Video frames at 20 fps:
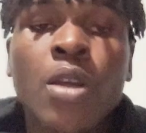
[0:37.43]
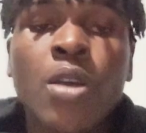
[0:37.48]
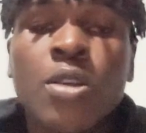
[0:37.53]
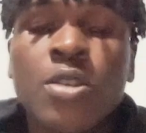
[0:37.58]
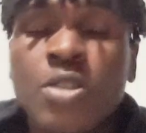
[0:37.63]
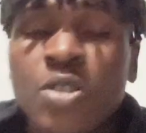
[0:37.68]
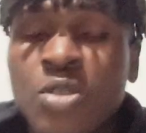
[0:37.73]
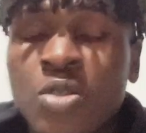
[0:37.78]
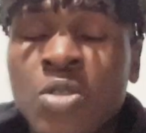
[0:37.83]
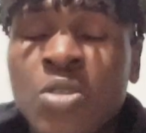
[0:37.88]

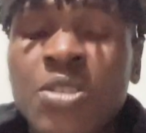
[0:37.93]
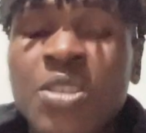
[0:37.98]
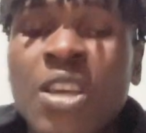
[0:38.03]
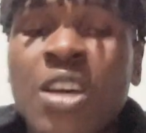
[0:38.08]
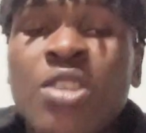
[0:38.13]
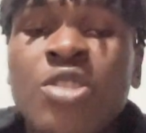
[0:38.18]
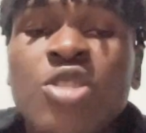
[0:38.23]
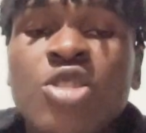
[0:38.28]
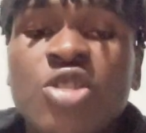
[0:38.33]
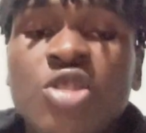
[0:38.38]
Snort
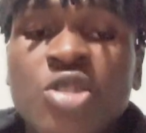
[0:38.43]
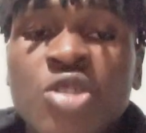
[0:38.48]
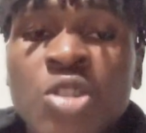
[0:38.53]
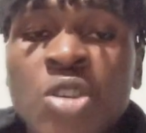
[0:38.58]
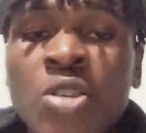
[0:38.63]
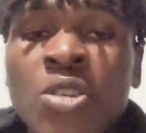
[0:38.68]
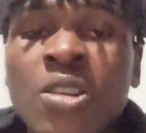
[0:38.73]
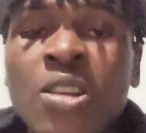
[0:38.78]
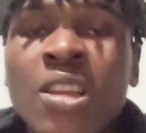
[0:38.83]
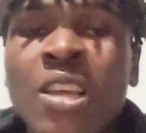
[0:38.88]
can
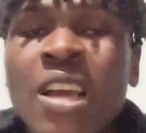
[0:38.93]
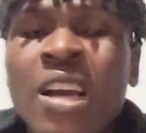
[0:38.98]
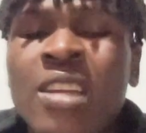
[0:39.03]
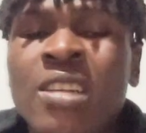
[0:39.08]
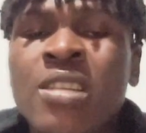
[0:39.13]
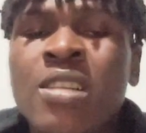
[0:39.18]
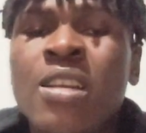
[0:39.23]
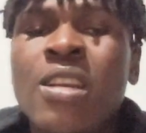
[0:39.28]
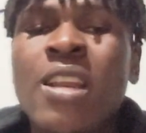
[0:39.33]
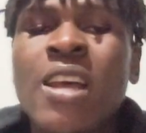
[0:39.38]
strongly
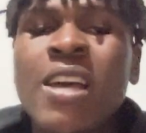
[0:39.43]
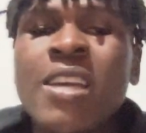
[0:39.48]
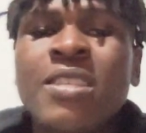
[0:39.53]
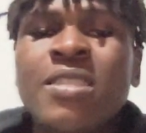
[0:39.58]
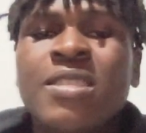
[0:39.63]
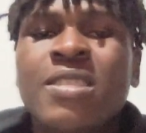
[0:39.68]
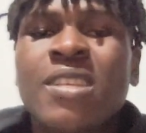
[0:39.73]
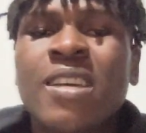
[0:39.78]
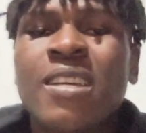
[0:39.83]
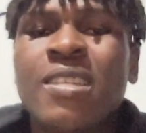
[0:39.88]

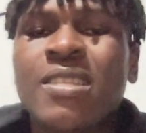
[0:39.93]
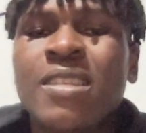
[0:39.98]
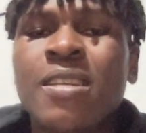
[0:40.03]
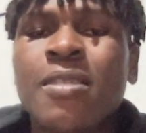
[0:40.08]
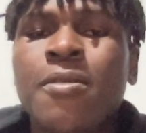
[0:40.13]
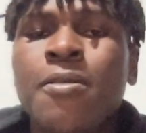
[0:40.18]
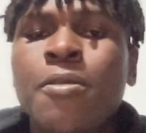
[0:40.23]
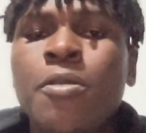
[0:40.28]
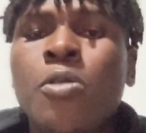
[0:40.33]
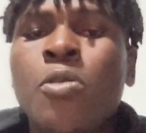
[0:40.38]
analyze data
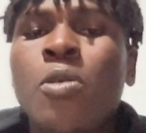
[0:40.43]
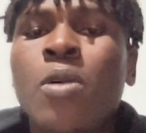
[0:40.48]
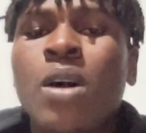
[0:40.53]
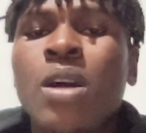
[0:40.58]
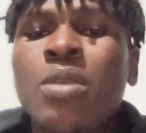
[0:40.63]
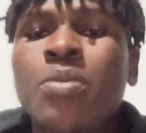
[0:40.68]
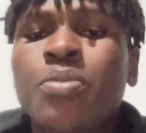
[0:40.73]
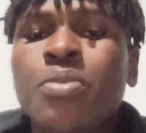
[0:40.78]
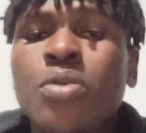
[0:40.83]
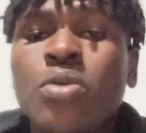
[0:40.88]
flow
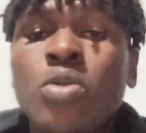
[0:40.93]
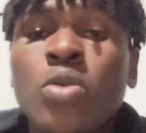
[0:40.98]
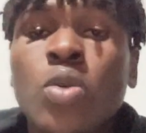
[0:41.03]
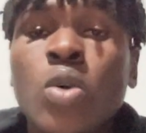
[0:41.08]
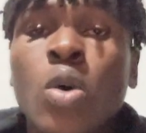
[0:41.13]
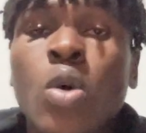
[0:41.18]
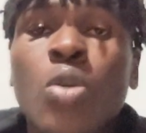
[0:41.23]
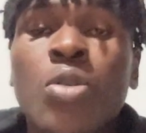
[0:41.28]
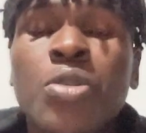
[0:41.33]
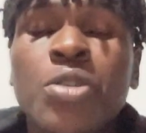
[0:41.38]
and
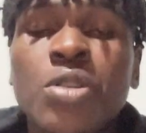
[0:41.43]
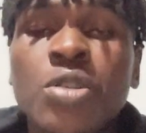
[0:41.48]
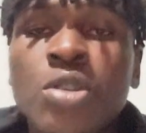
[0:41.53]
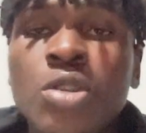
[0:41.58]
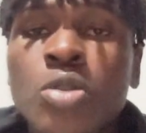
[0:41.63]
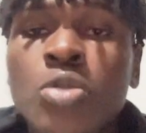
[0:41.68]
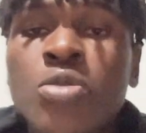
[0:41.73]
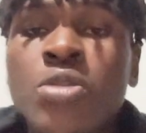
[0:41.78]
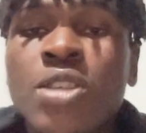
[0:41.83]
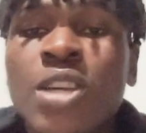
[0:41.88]
protocol in
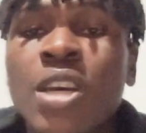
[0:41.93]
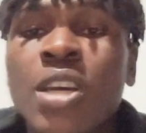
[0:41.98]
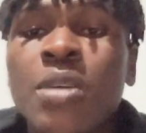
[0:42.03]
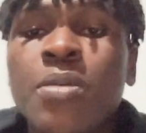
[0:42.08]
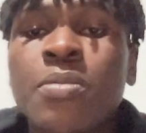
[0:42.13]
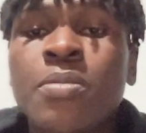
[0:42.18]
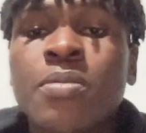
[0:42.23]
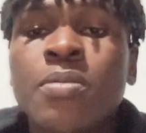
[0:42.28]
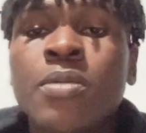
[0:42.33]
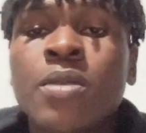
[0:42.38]
real
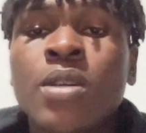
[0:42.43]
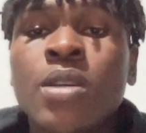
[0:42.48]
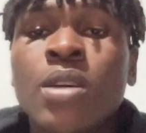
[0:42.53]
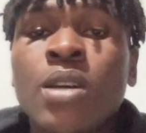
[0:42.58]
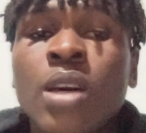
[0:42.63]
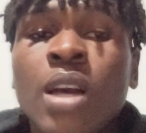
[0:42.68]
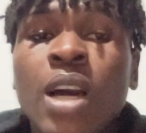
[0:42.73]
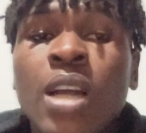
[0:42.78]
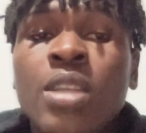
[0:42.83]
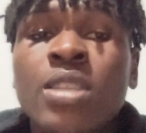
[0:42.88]
time,
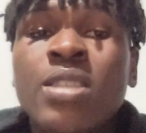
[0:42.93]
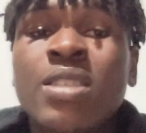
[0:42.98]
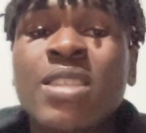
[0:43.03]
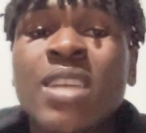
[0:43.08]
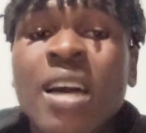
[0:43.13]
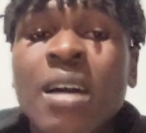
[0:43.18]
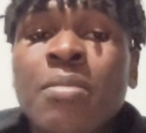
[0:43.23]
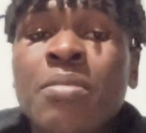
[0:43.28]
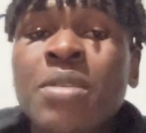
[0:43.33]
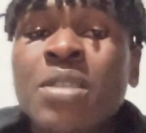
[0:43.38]
and it
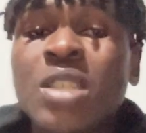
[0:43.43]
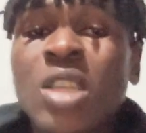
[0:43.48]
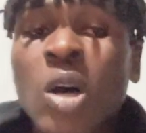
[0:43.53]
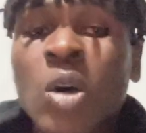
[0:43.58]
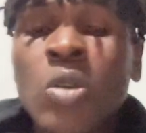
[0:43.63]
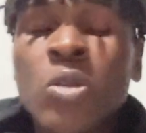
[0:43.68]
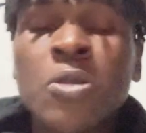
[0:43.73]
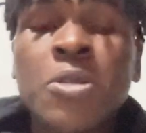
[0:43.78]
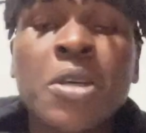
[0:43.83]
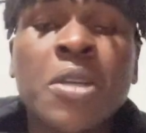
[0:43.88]
can be
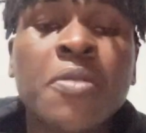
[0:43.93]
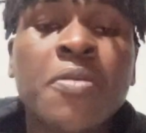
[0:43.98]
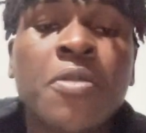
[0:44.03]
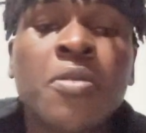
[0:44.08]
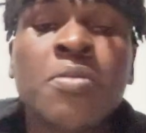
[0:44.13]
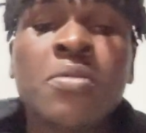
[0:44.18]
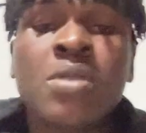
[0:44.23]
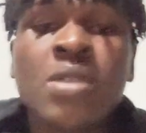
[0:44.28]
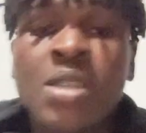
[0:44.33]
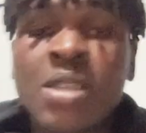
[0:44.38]
downloaded
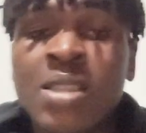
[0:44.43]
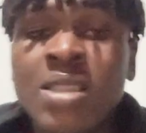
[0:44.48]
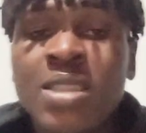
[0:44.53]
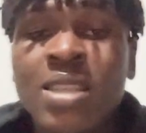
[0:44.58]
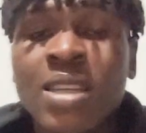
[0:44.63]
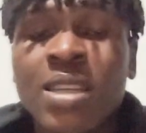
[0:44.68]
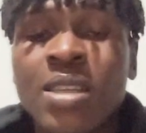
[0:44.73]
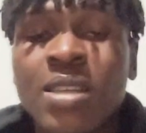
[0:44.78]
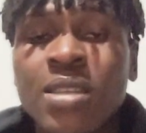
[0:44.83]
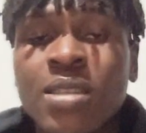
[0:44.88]
from the
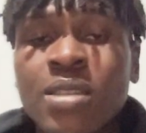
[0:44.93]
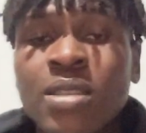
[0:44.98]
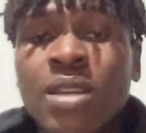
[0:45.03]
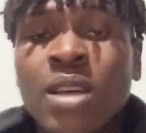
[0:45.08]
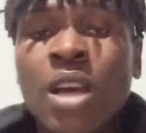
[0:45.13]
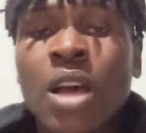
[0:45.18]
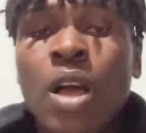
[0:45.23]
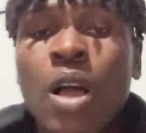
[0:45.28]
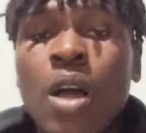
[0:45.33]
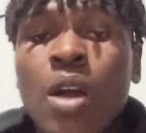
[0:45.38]
internet
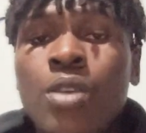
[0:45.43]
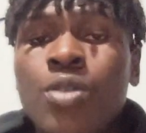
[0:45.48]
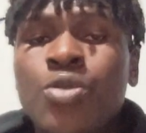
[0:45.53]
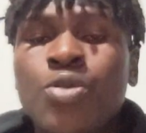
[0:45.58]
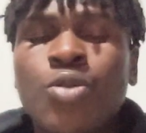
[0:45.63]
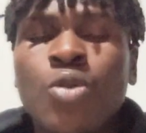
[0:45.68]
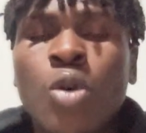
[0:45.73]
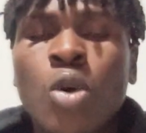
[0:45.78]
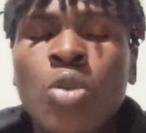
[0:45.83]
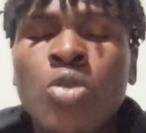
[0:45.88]
and
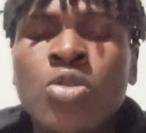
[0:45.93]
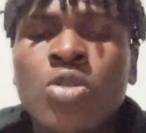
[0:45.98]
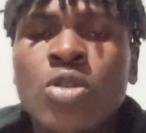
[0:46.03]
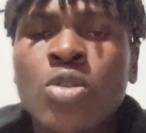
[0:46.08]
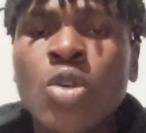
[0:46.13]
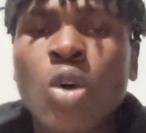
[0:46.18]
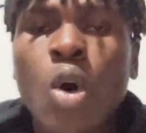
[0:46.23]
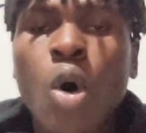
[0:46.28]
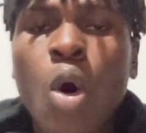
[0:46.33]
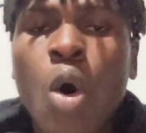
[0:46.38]
runs
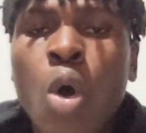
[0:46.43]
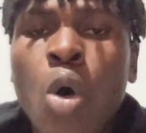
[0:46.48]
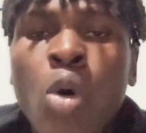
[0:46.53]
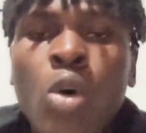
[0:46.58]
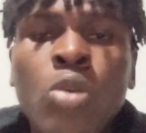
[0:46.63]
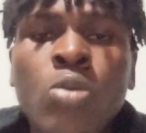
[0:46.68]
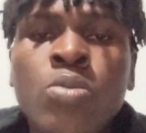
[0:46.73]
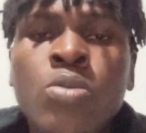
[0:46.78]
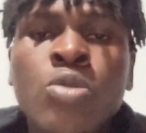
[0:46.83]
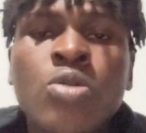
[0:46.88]
on
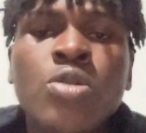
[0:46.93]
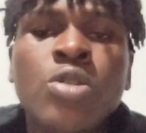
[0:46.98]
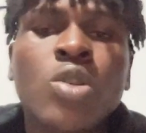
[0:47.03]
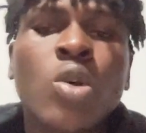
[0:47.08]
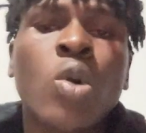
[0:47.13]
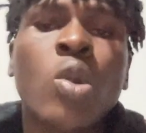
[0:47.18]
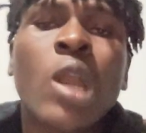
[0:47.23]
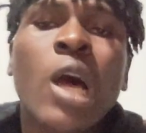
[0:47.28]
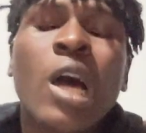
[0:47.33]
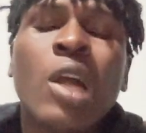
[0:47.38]
almost
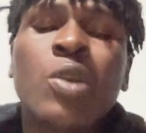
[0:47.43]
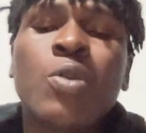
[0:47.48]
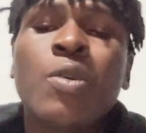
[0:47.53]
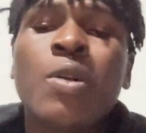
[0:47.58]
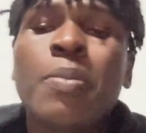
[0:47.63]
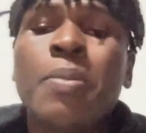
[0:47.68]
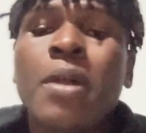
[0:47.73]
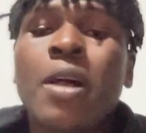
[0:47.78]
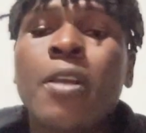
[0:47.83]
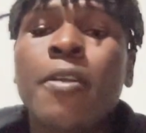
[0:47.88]
all
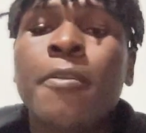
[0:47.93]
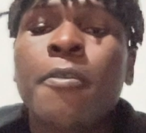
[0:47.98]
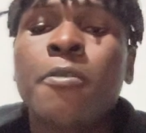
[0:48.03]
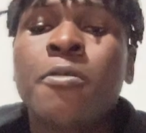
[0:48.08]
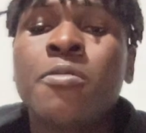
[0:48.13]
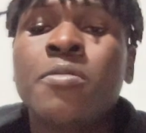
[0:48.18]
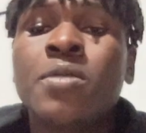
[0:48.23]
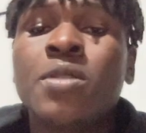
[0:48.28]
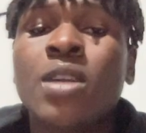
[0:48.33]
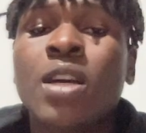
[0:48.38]
hardware
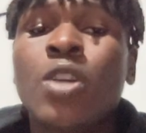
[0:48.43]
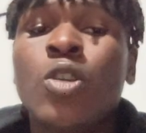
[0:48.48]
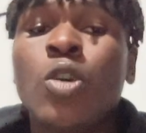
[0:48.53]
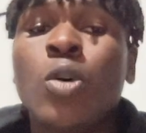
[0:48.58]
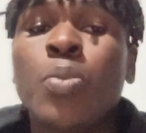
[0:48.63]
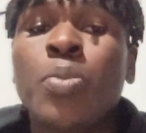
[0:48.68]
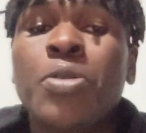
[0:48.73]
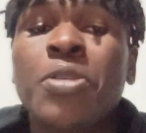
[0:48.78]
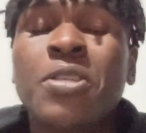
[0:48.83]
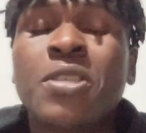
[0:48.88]
platforms and
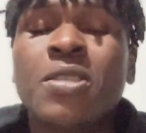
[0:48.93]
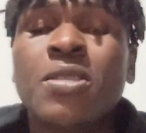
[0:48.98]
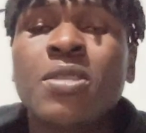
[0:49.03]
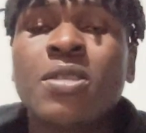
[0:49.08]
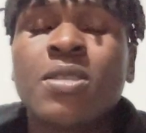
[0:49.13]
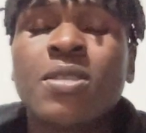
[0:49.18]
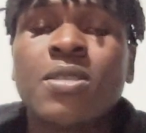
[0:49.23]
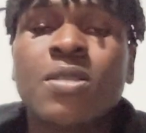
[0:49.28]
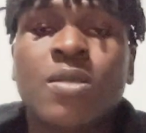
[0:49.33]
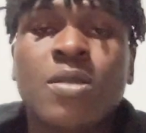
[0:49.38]
operating
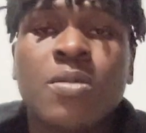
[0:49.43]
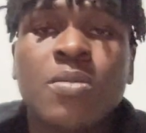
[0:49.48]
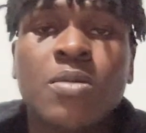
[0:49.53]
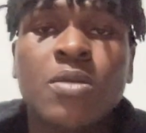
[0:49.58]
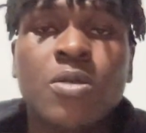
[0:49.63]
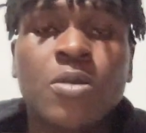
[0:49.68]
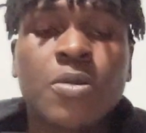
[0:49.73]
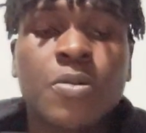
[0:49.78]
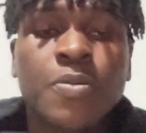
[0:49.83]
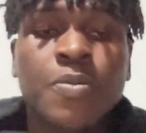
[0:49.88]

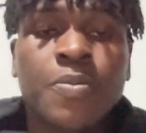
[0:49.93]
systems.